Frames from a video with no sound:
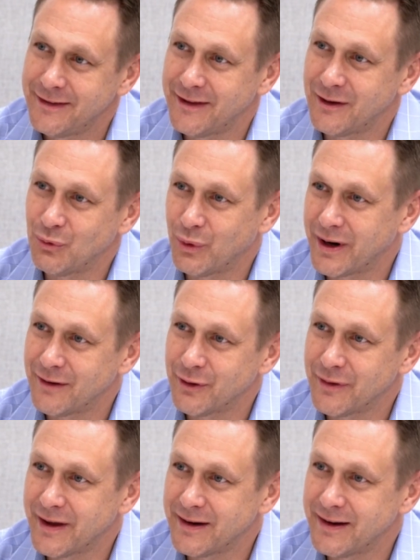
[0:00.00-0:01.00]
that
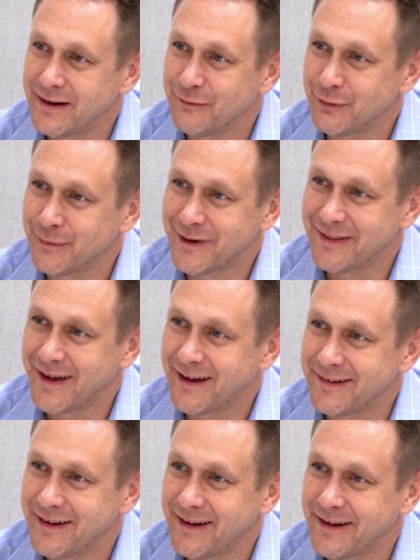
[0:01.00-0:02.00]
whatever they did for me
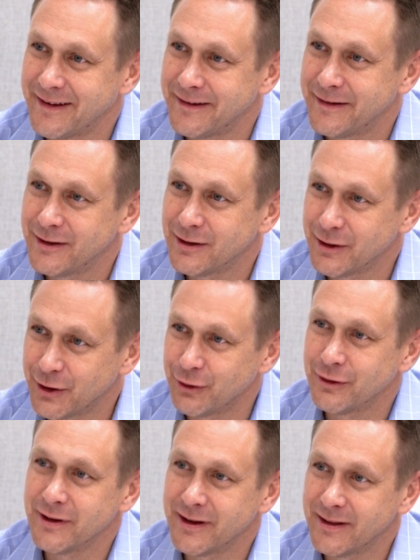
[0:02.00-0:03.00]
that day
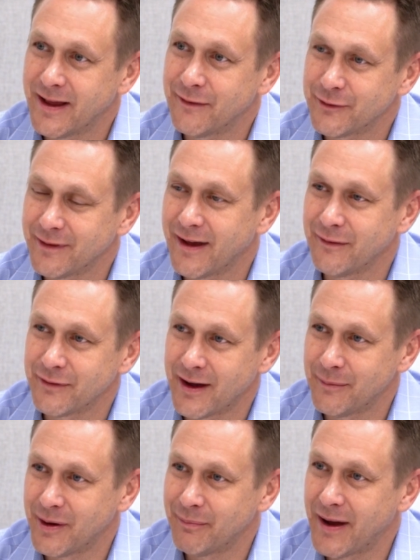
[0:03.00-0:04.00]
literally left a
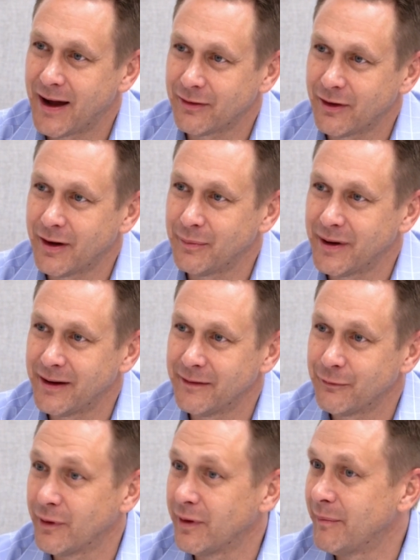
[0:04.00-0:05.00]
lifetime impact on
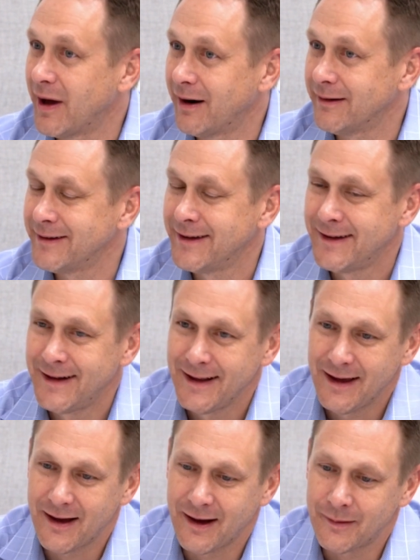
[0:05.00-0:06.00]
me for the better.
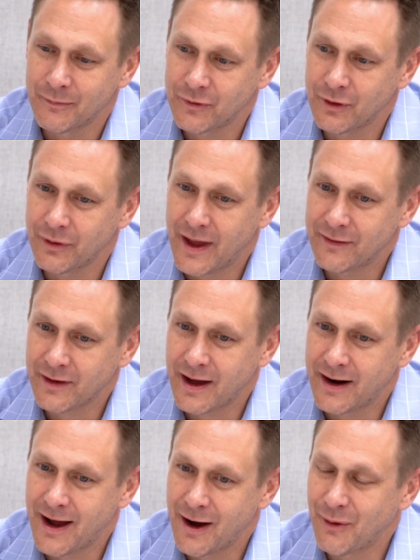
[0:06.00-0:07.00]
Um, so that's
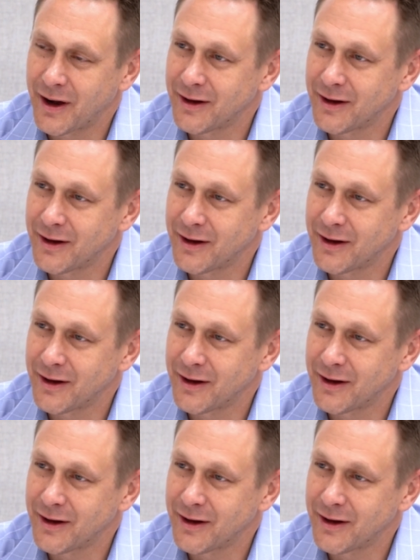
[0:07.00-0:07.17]
kind of how